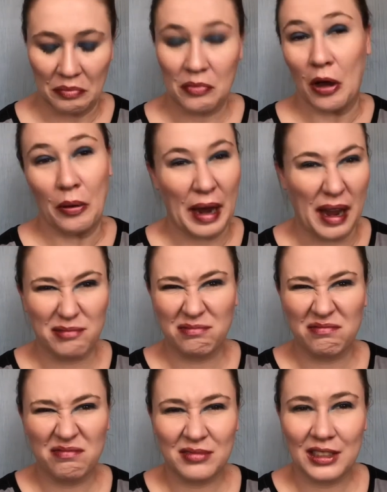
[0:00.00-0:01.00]
Okay.
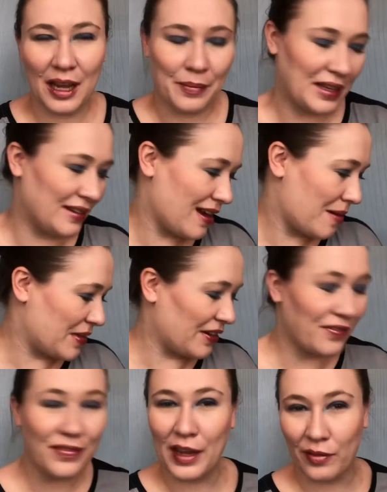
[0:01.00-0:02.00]
I mean, not my
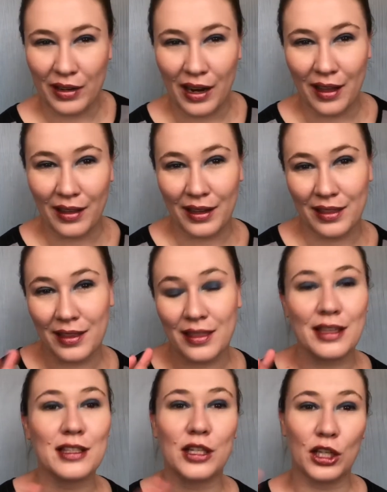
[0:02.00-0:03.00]
favorite. I like the
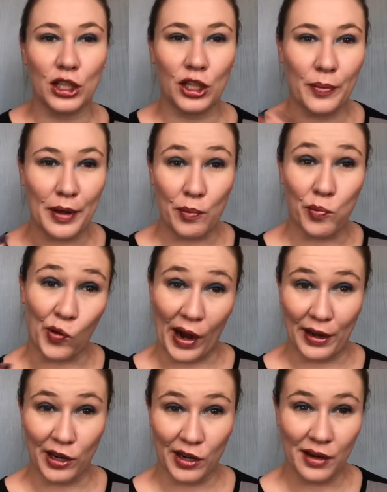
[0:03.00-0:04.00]
things that are a little bit
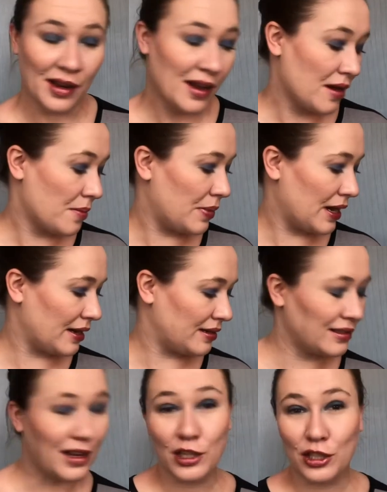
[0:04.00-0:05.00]
brighter, but
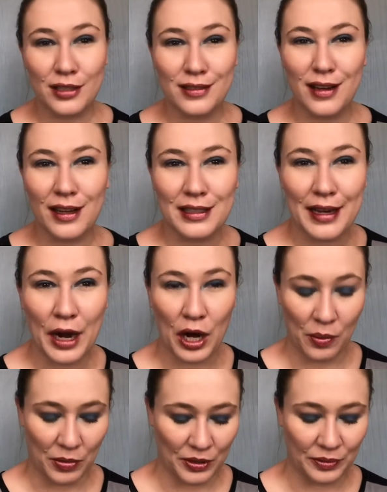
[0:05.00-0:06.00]
not, not
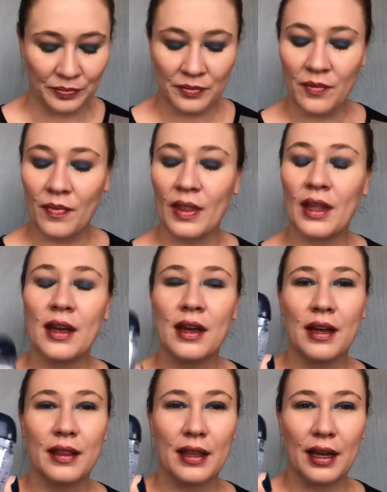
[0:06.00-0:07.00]
terrible.
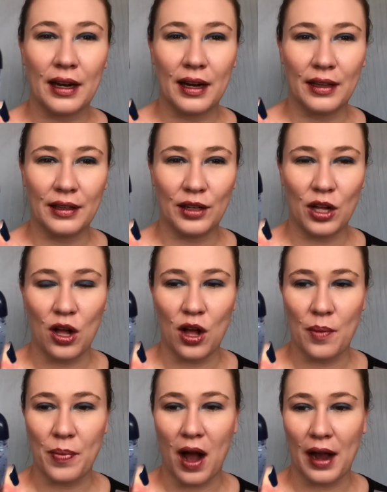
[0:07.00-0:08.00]
Then a
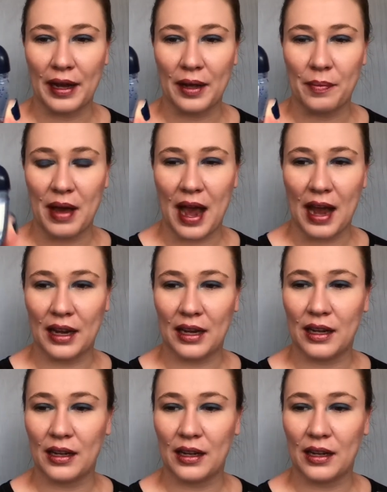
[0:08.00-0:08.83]
little PocketBac